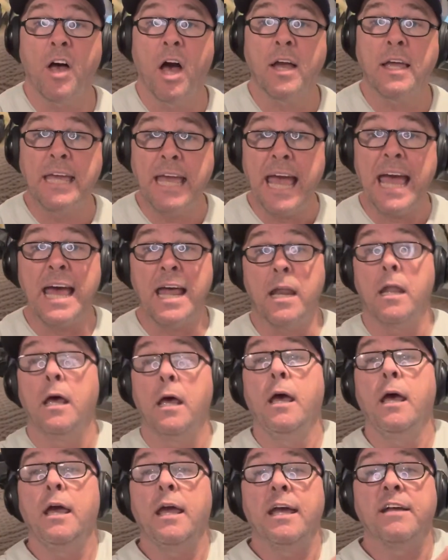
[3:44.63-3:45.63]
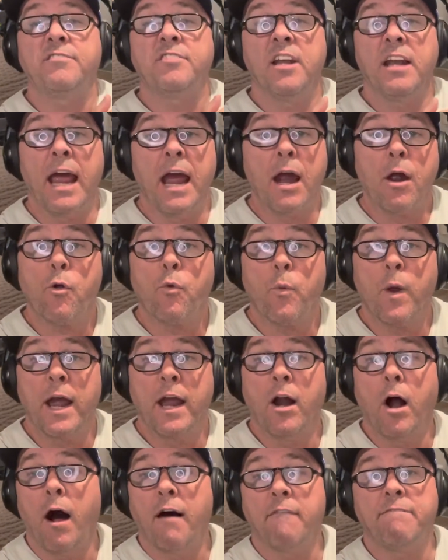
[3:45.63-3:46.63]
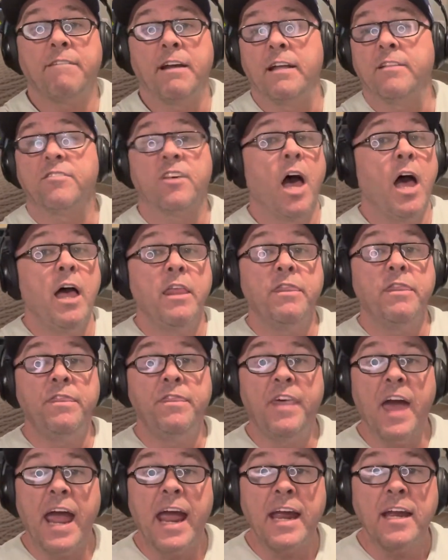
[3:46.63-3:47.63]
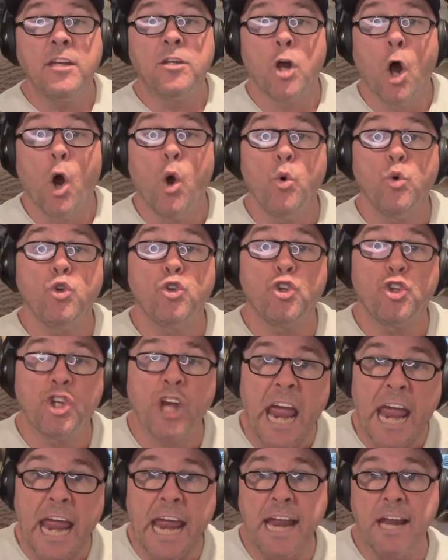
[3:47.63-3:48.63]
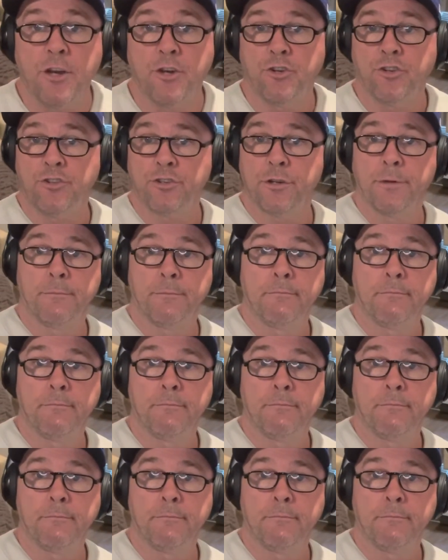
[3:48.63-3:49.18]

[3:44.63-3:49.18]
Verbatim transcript: Again, it's an air raid offense. They don't change.